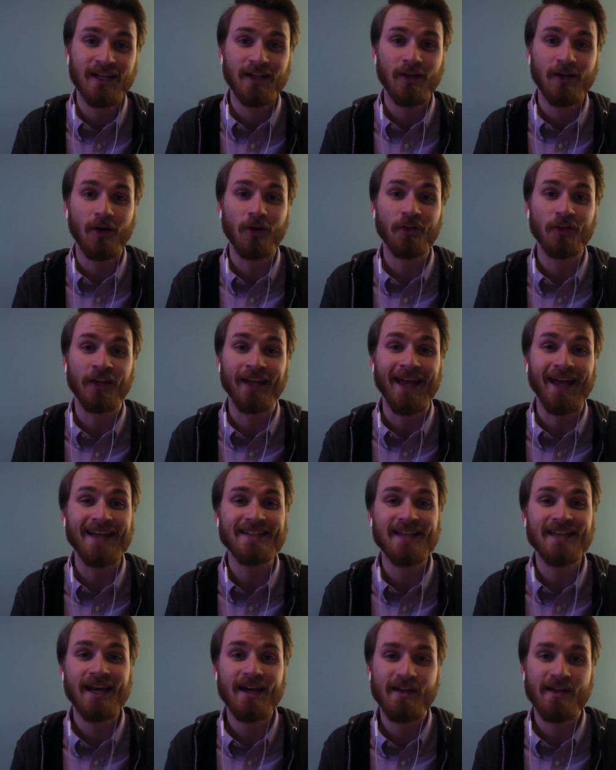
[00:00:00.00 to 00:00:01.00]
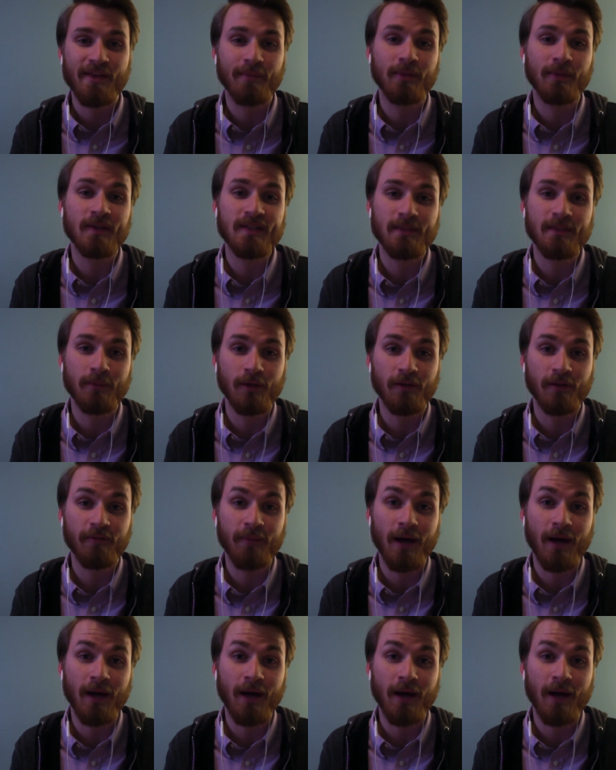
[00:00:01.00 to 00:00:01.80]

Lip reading: called An Essay on the Principle of